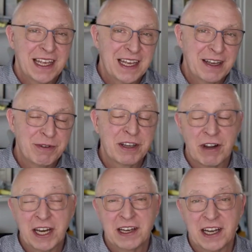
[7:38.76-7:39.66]
We
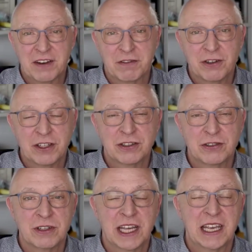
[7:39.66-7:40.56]
create a lot of good
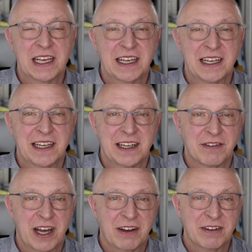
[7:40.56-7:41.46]
tooling
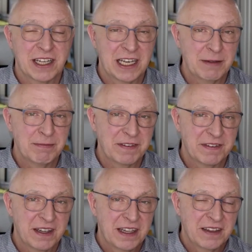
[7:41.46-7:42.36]
around
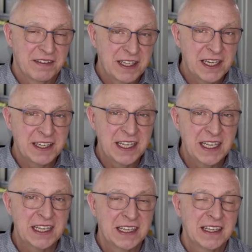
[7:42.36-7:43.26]
Eclipse
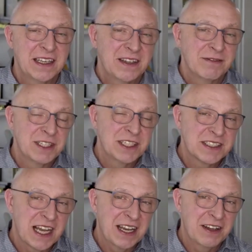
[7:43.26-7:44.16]
CDT, which is
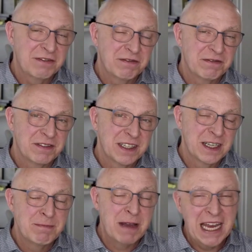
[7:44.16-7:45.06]
kind of
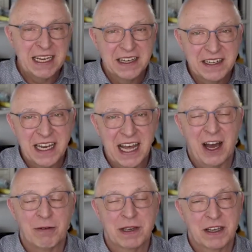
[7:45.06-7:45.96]
abandoned
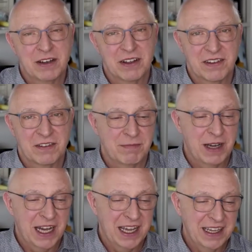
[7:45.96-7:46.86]
now because of
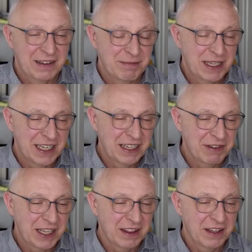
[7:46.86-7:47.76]
me
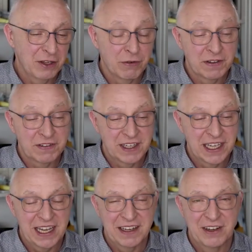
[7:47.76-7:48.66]
leaving the
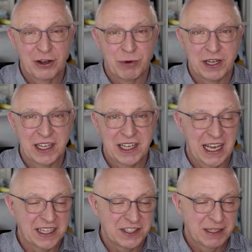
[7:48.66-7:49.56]
university and nobody
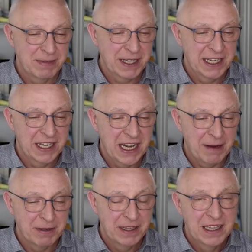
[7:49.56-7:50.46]
actually picking it
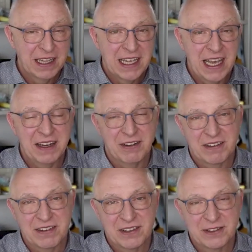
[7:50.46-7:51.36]
up. And
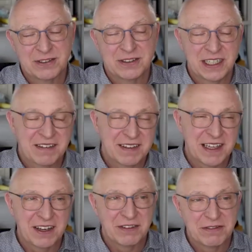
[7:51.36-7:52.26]
also it's
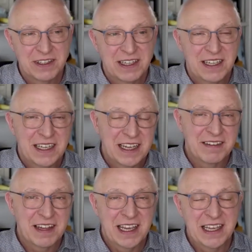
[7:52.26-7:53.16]
kind of, let's
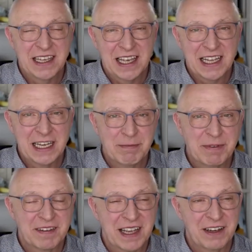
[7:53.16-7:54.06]
say,
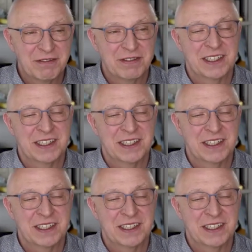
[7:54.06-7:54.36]
Eclipse is kind of